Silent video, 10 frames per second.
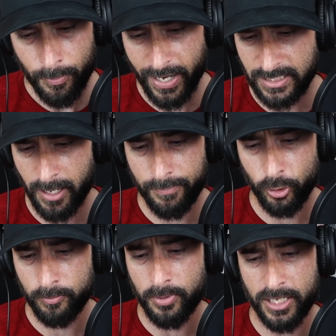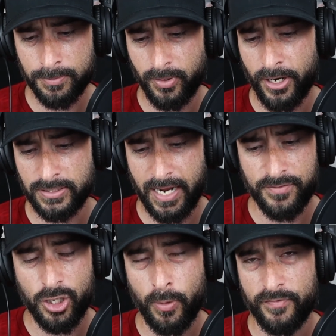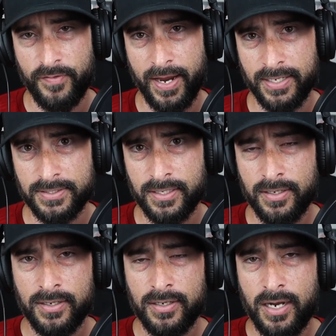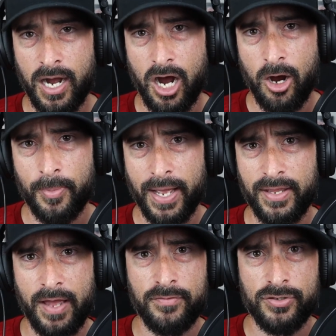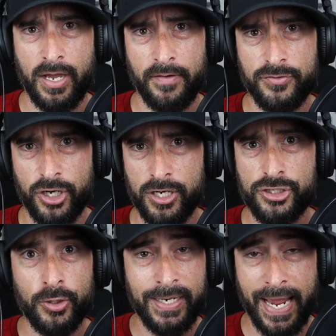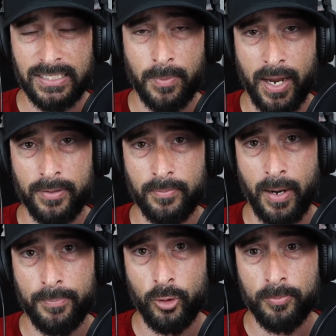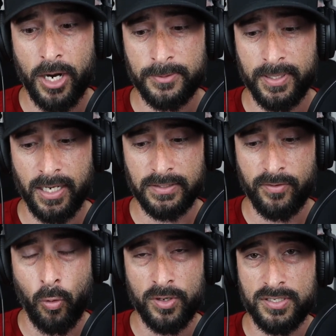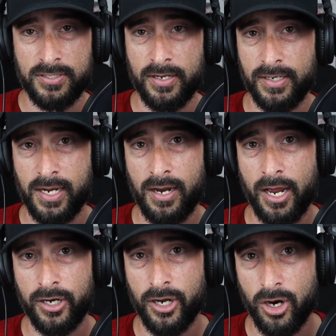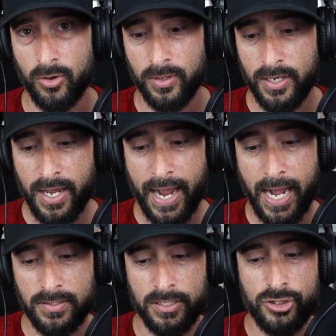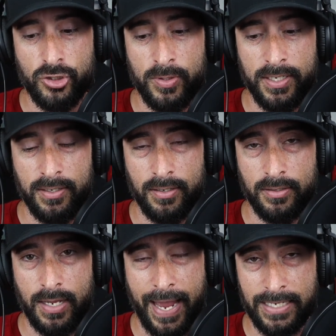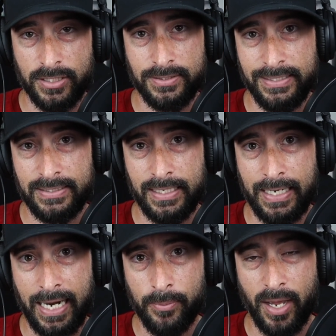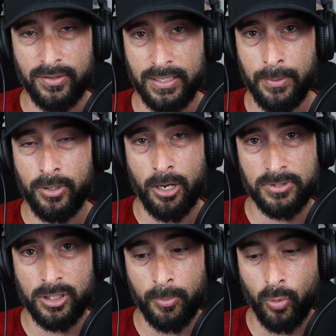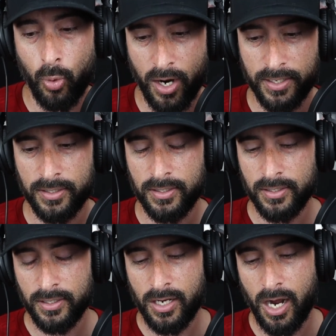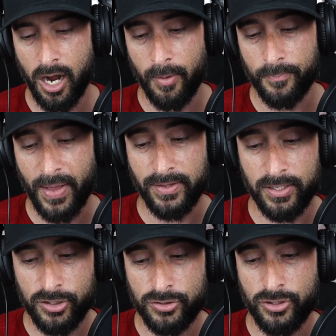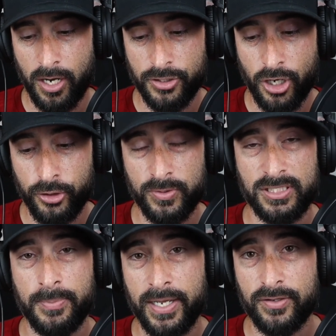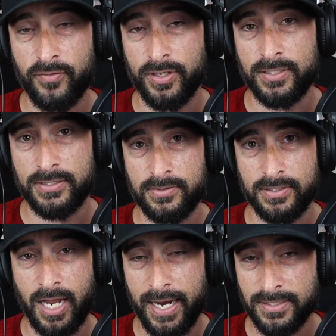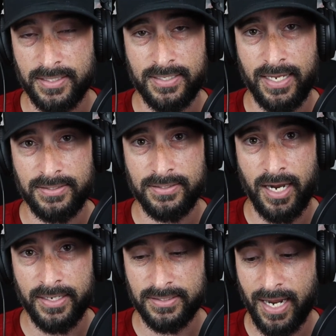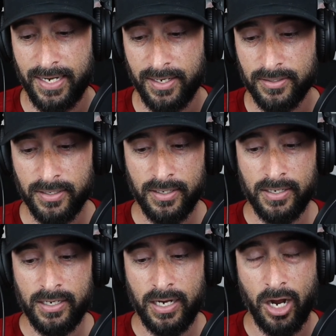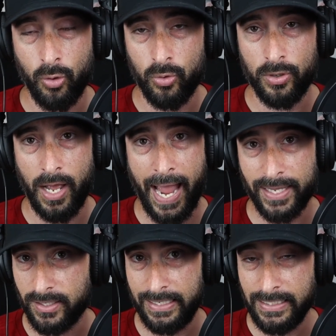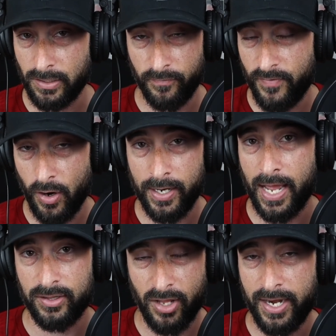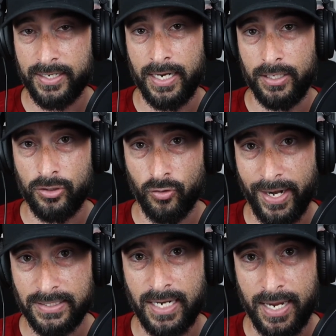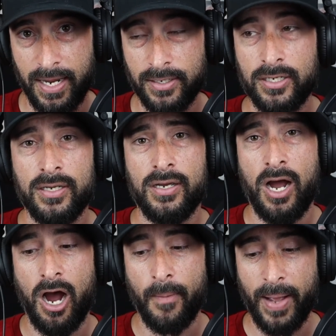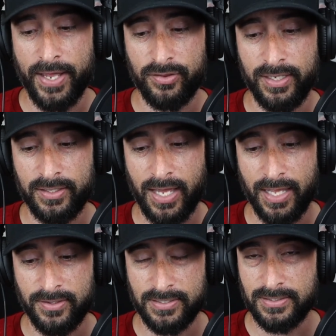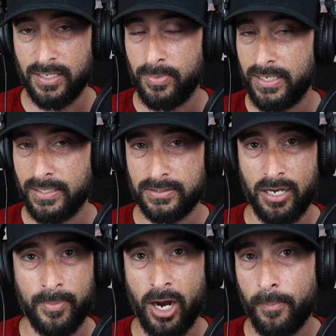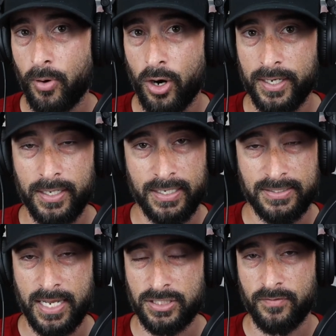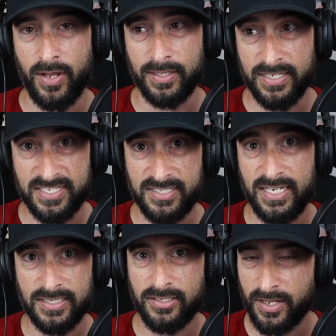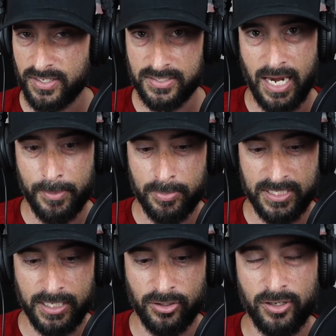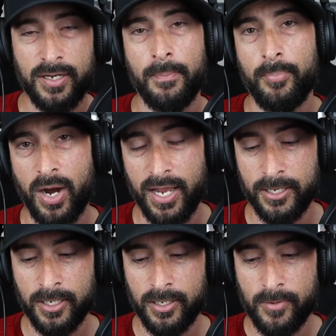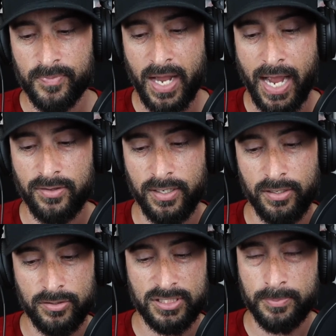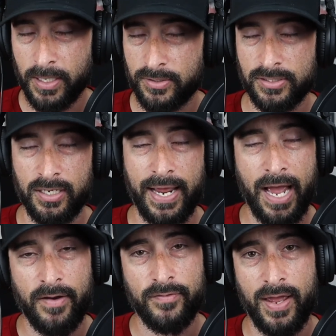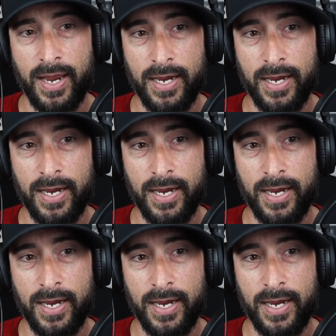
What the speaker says: But as my boom bust players, I have Noah Fant. I have Jared Jeudy as my boom bust because if Courtland Sutton cannot go, I think Jeudy has a decent game. I think he becomes the number 1. I think Jonnu Smith for the Titans, the Tennessee Titans tight end. He's a very athletic and great tight end. I think that this is going to be his coming out party in a sense of like this season, not this game in particularly, but I think Smith is going to have